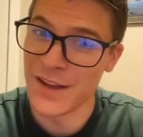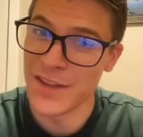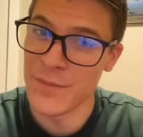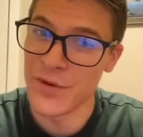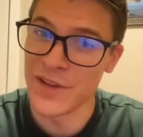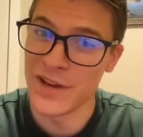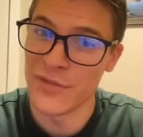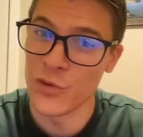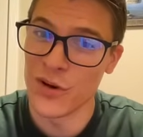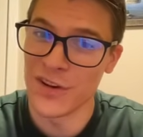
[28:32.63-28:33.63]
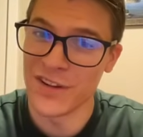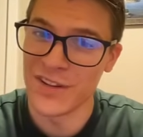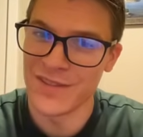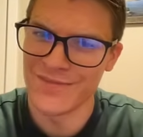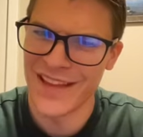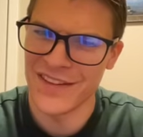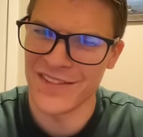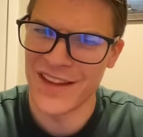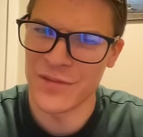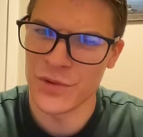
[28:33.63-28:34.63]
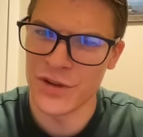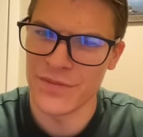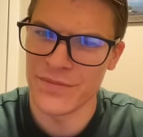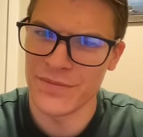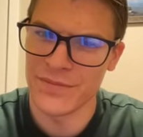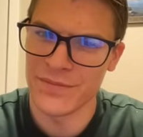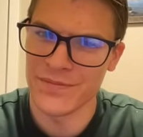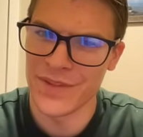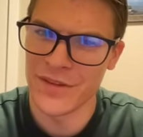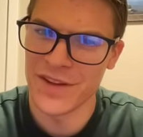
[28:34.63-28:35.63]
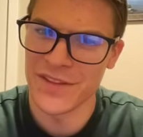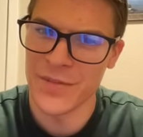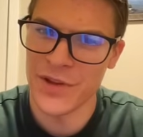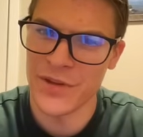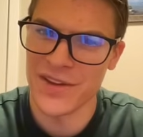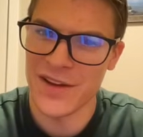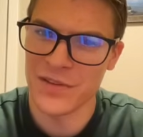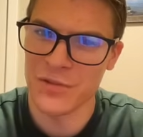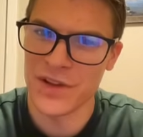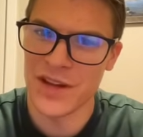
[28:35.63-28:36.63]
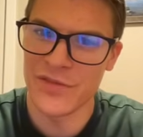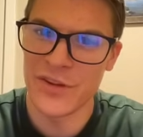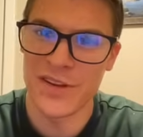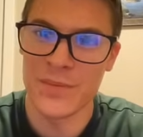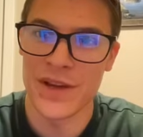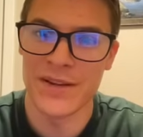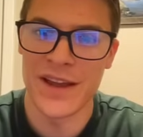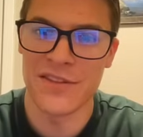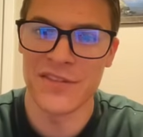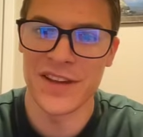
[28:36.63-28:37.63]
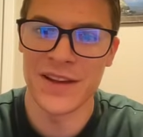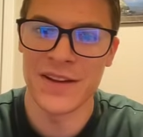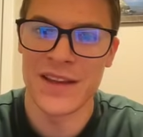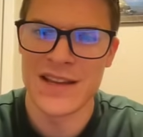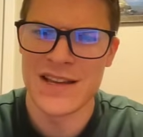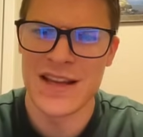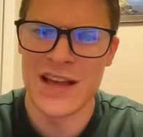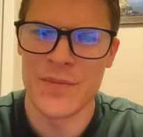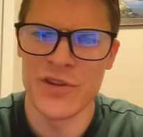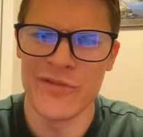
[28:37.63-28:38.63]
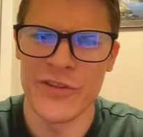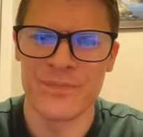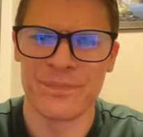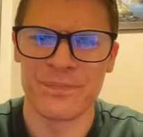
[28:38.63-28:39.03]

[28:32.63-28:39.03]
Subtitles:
They divorced. That's a weird thing right there. I probably would attack the recon first, but interesting maneuver.